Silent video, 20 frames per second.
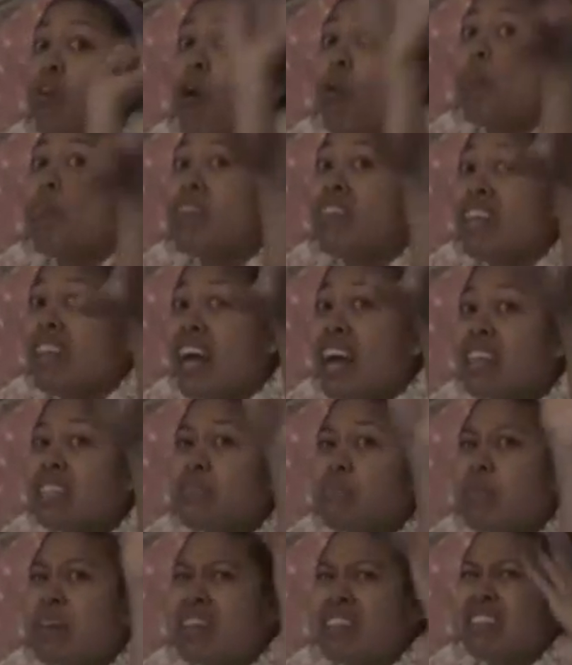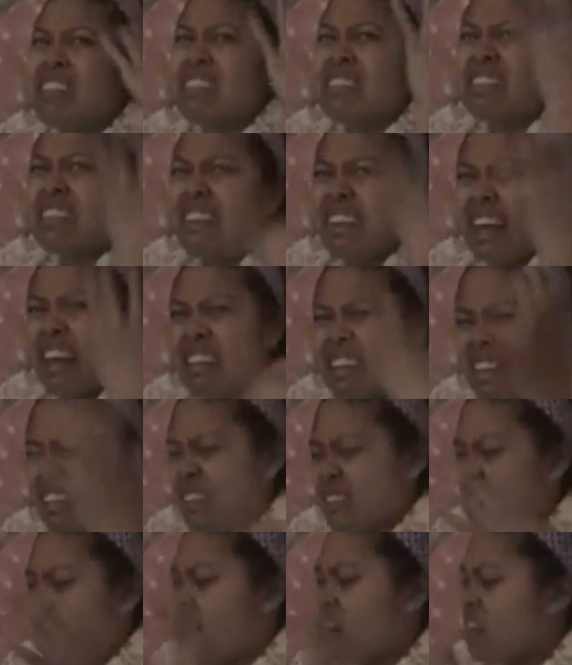open the lights because it's
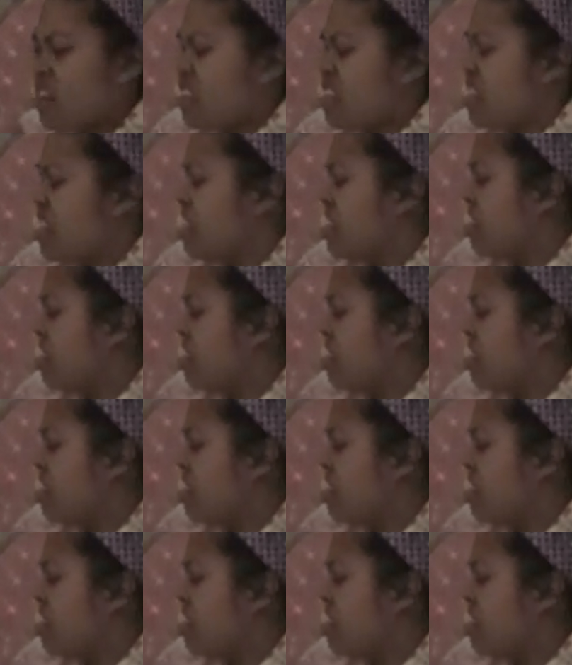getting dark in